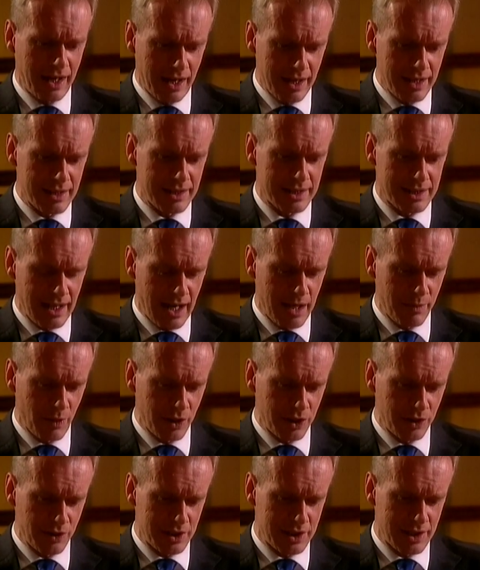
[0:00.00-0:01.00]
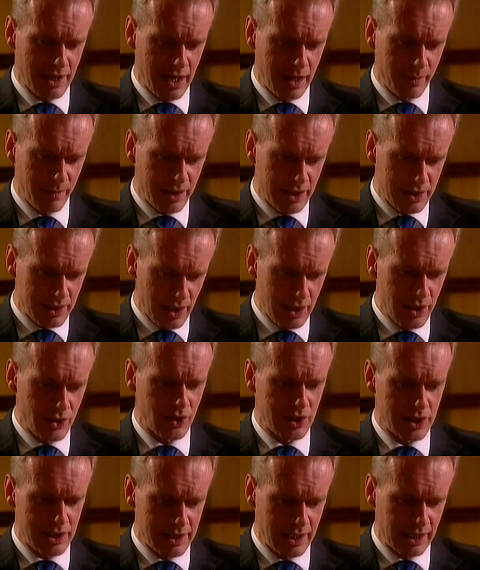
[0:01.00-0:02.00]
understand what you're saying, but it's
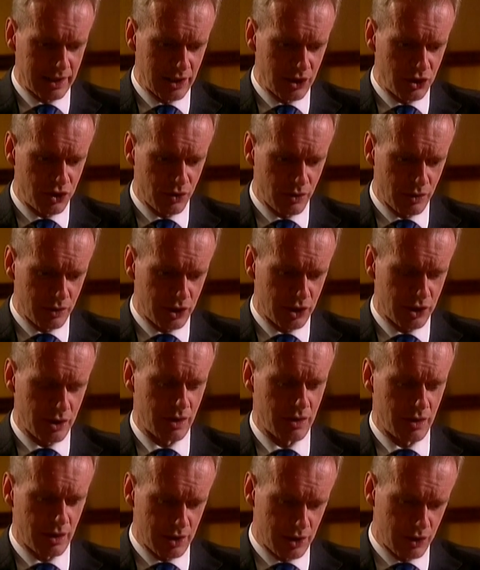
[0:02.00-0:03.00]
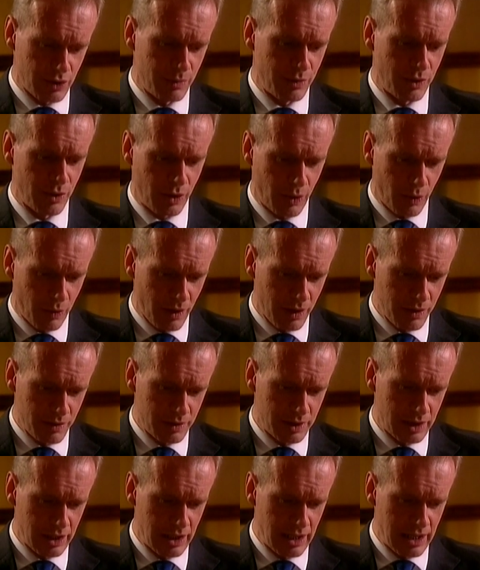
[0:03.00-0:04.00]
interesting that George Soros, whom you
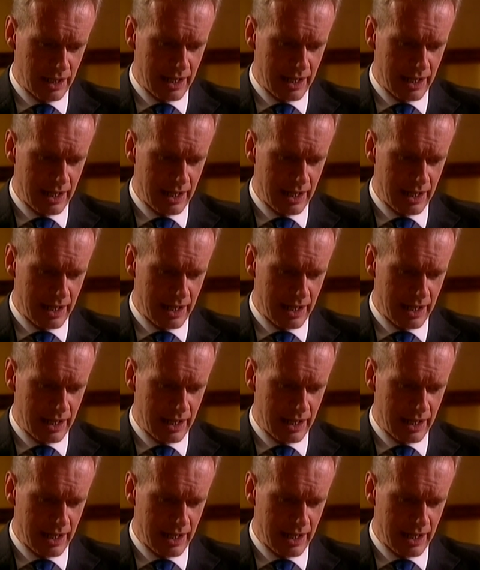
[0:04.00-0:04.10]
quote,